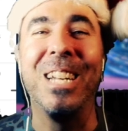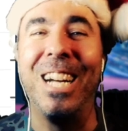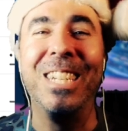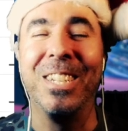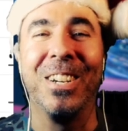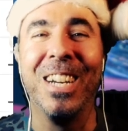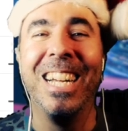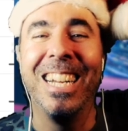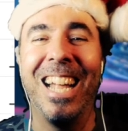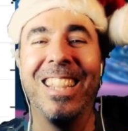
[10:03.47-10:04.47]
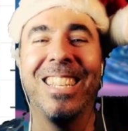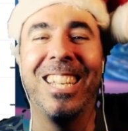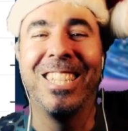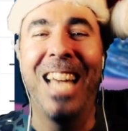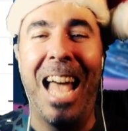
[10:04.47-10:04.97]
and under. Now that
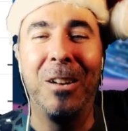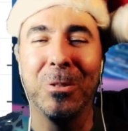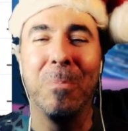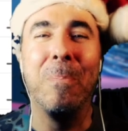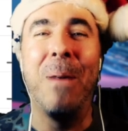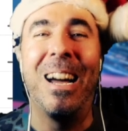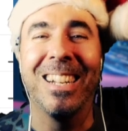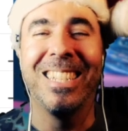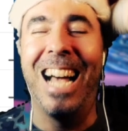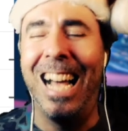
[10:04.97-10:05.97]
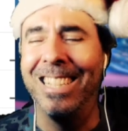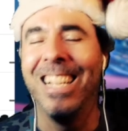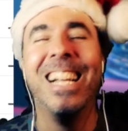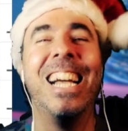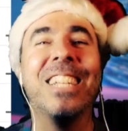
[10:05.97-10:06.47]
the channel's monetized,
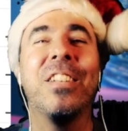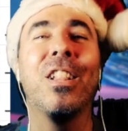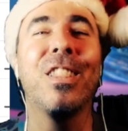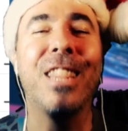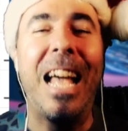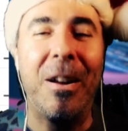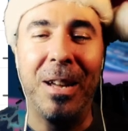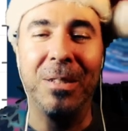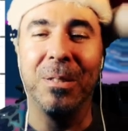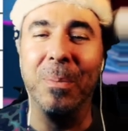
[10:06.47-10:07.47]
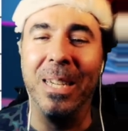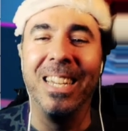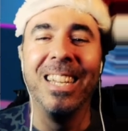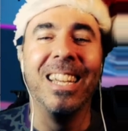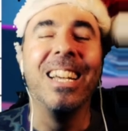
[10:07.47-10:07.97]
it's hilarious to me
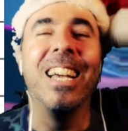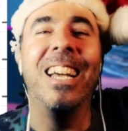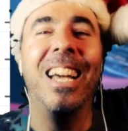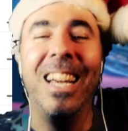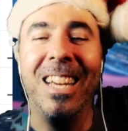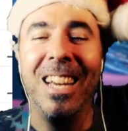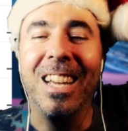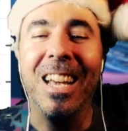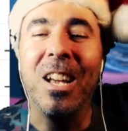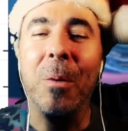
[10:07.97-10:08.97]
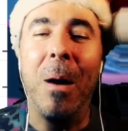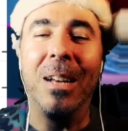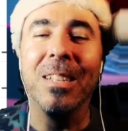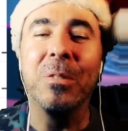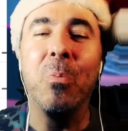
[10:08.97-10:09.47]
it, it, come
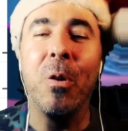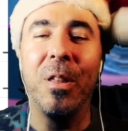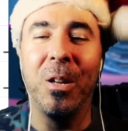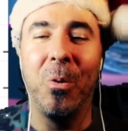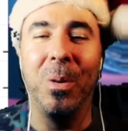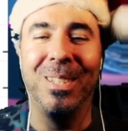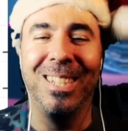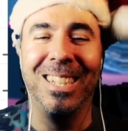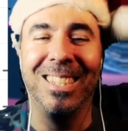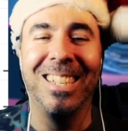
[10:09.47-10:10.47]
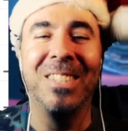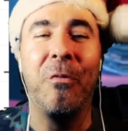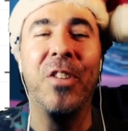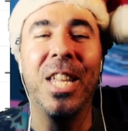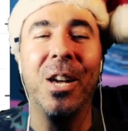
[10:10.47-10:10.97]
on, that's more than a coincidence. It's
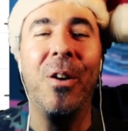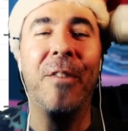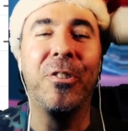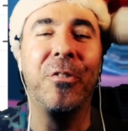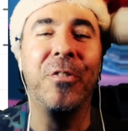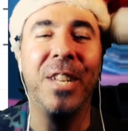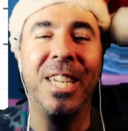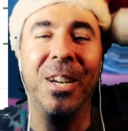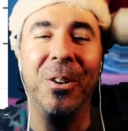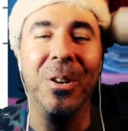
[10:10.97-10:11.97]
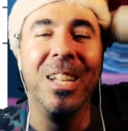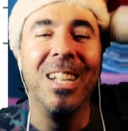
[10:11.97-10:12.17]
video after video.